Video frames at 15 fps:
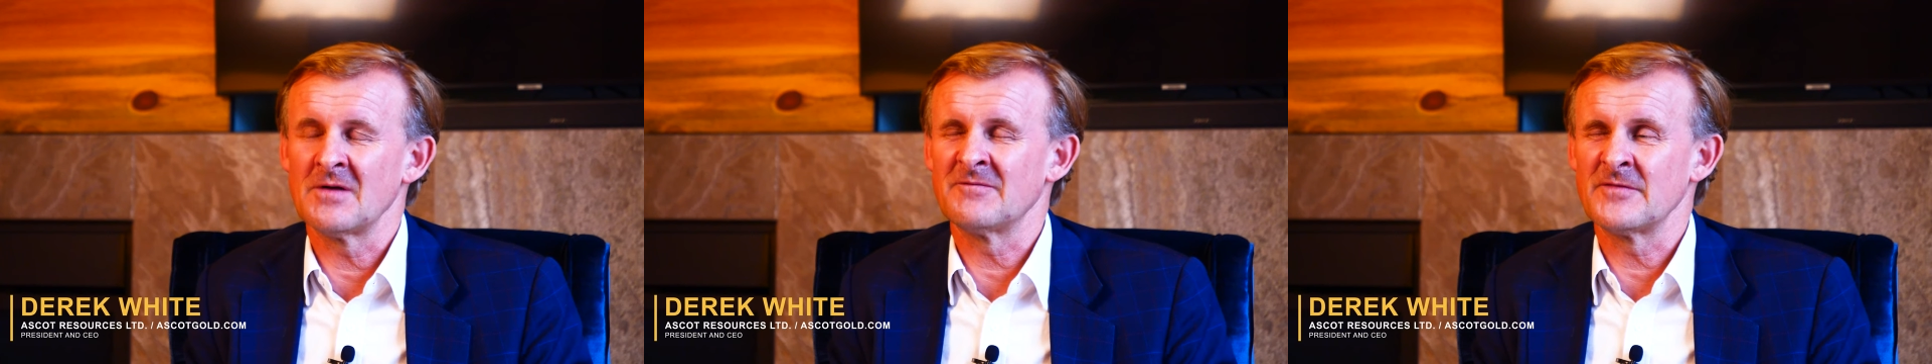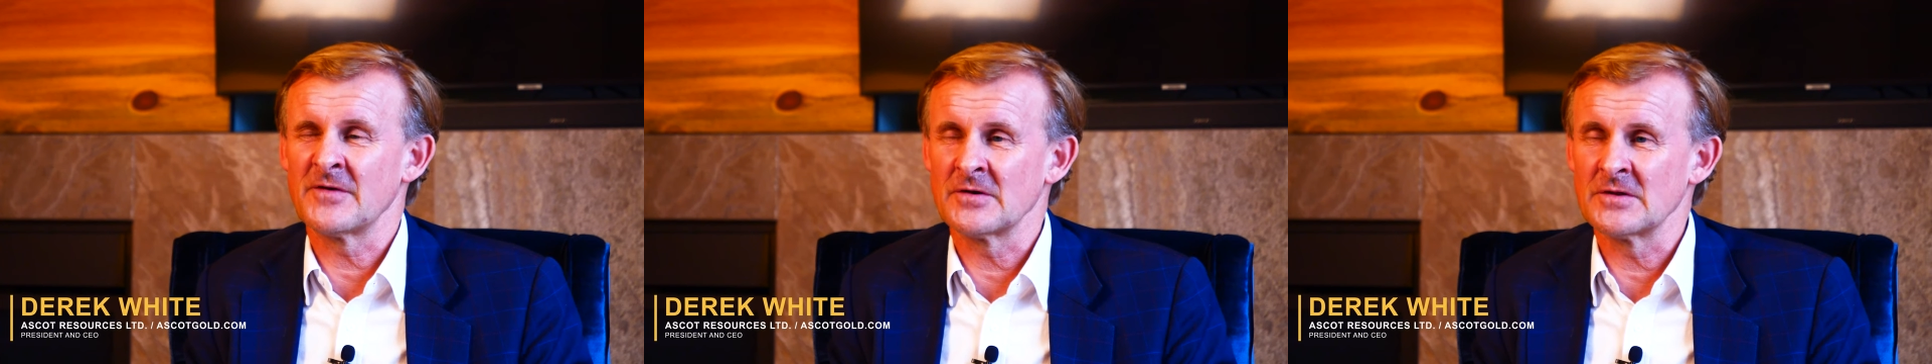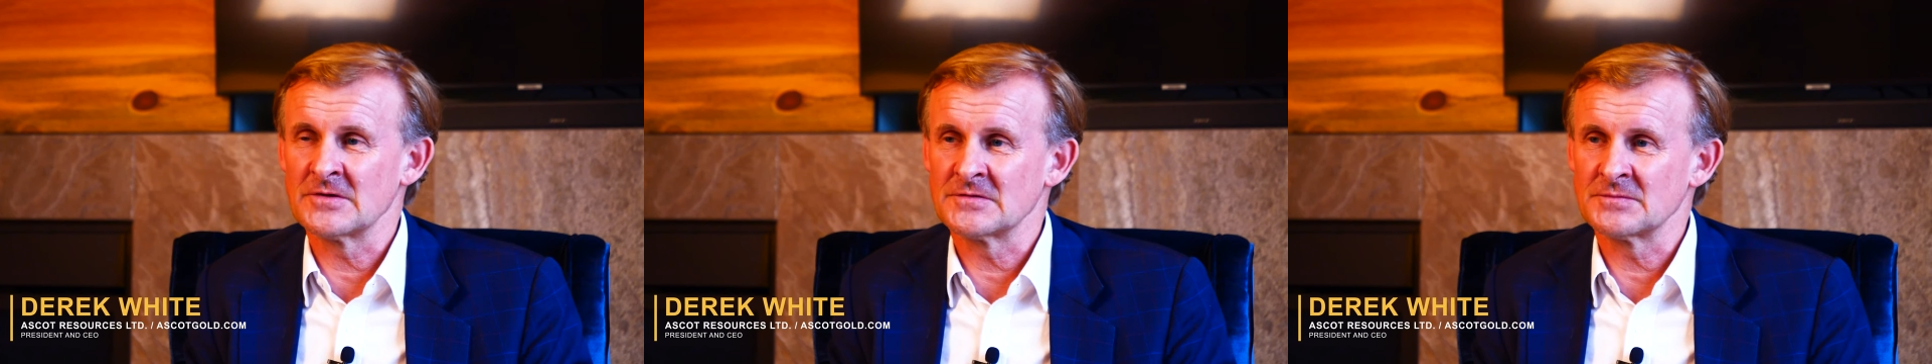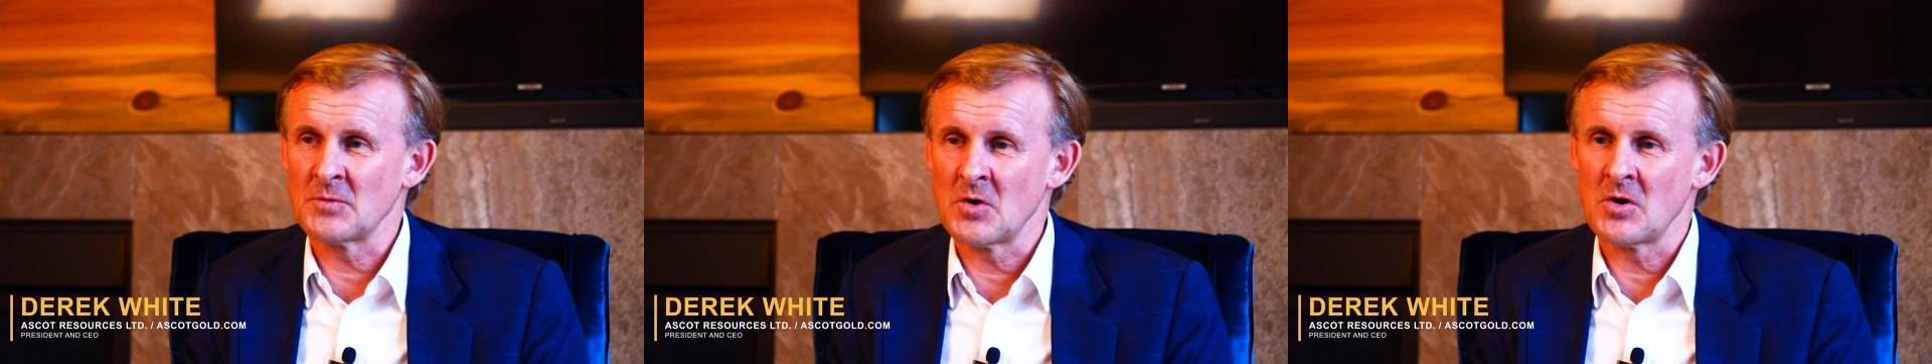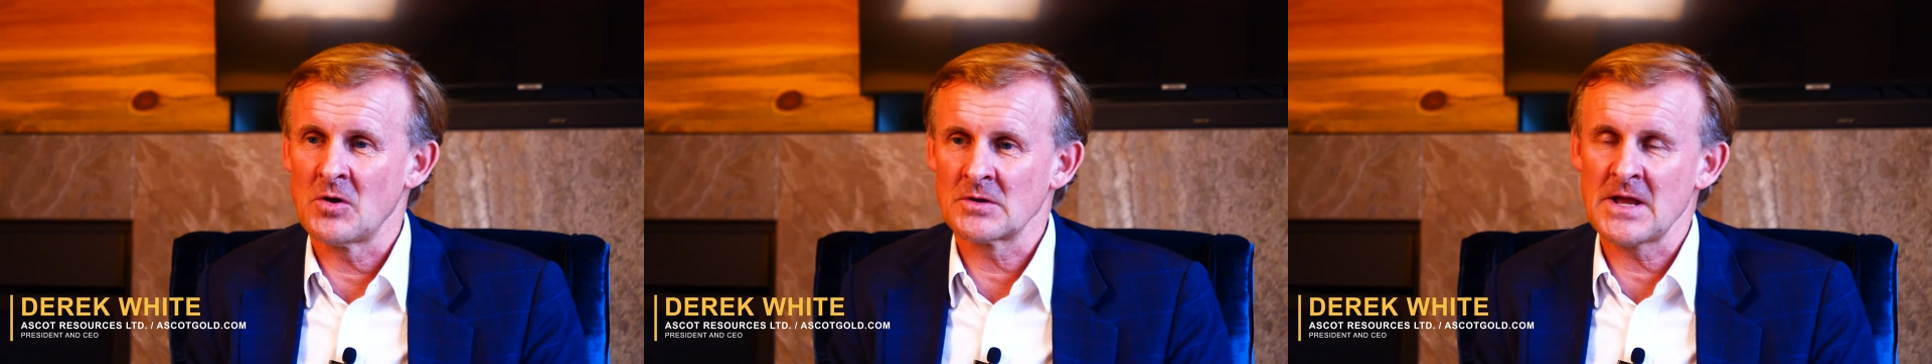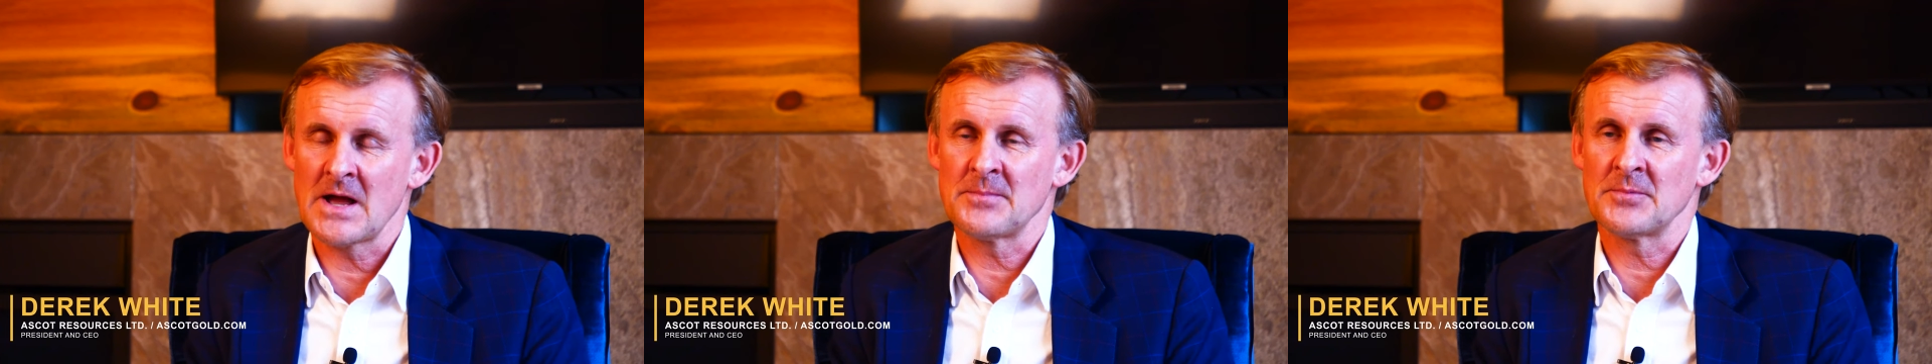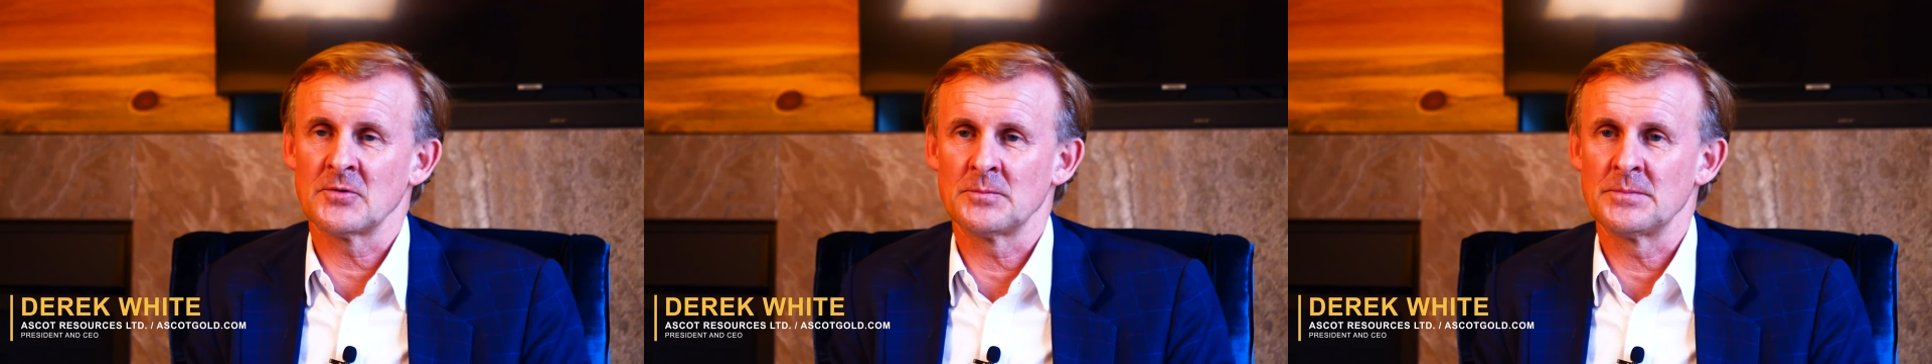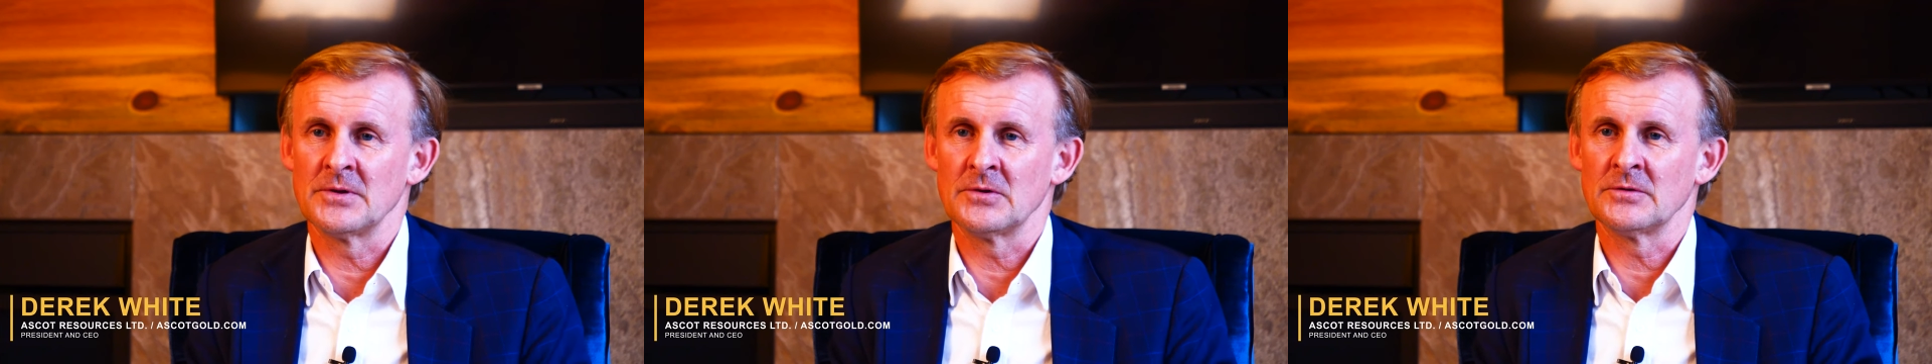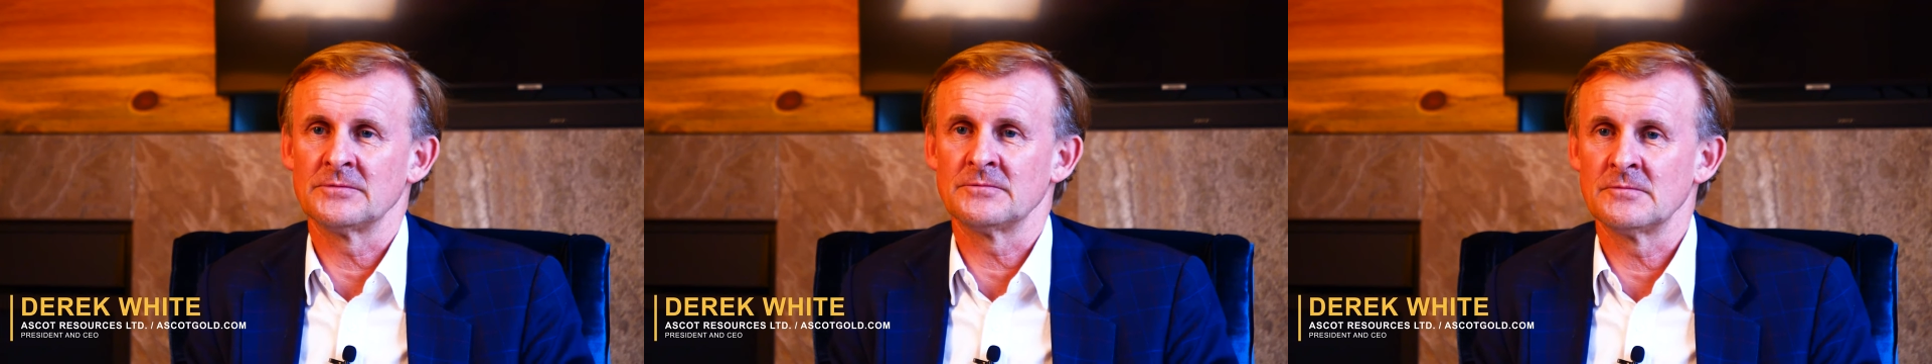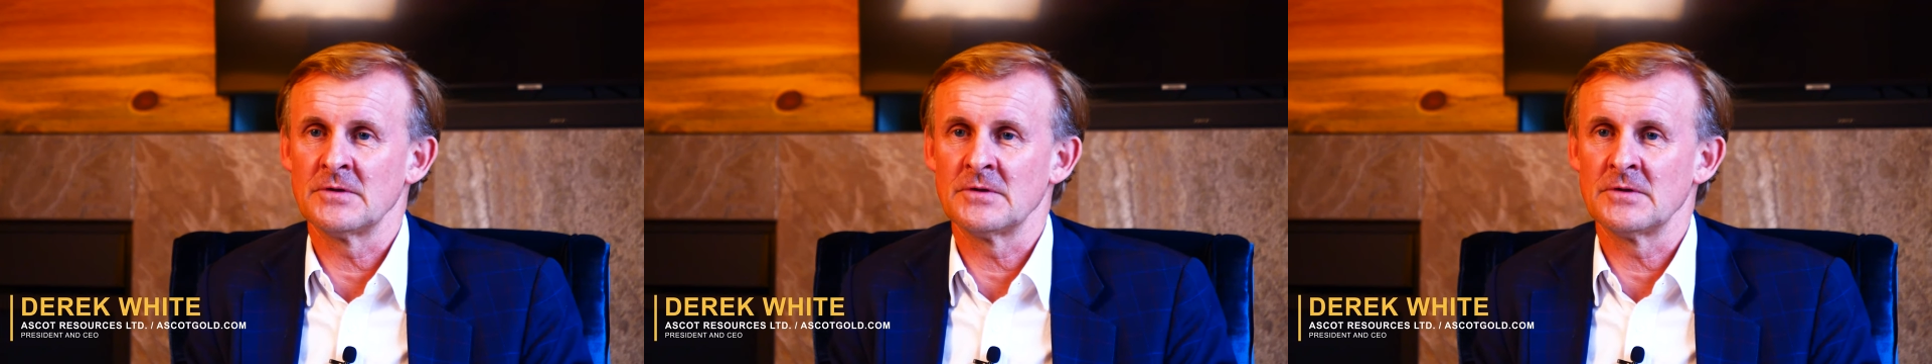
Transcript: a fairly small capital build,